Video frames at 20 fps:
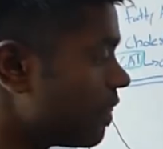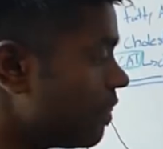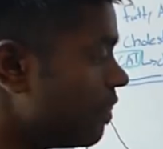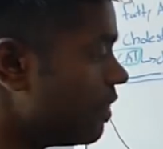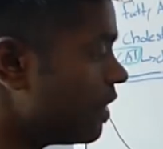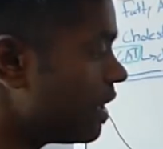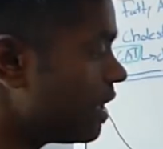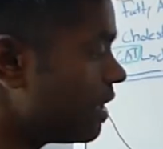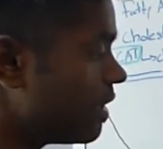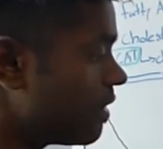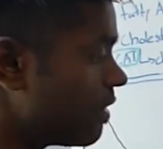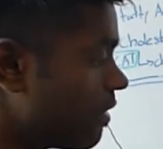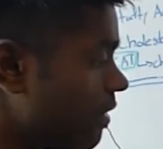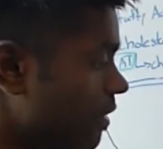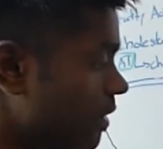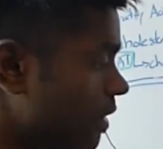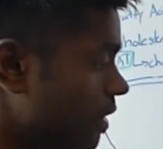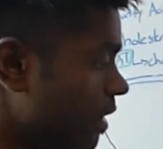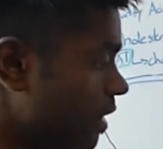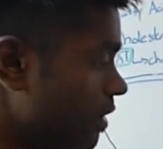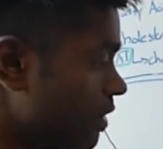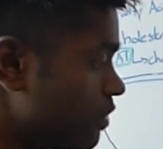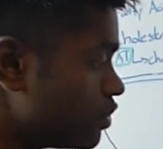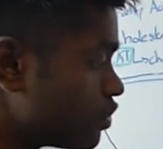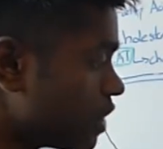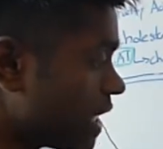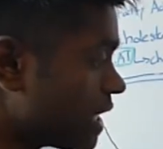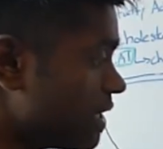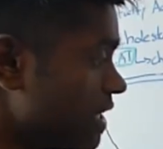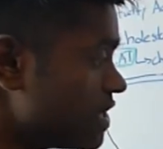the
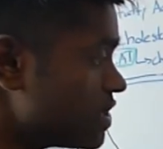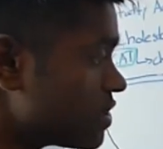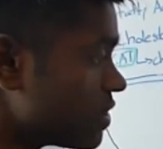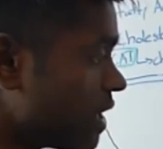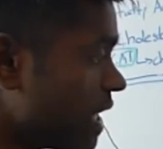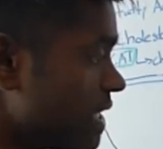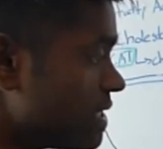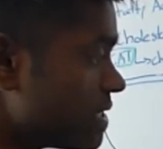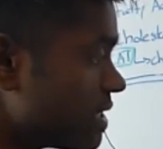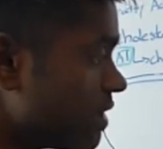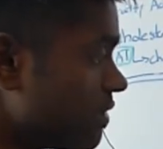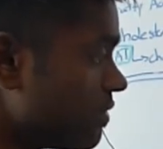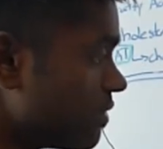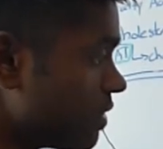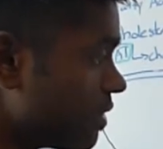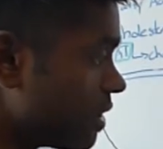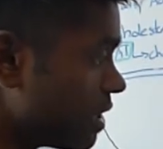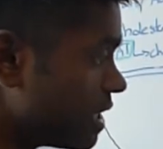triglycerides can,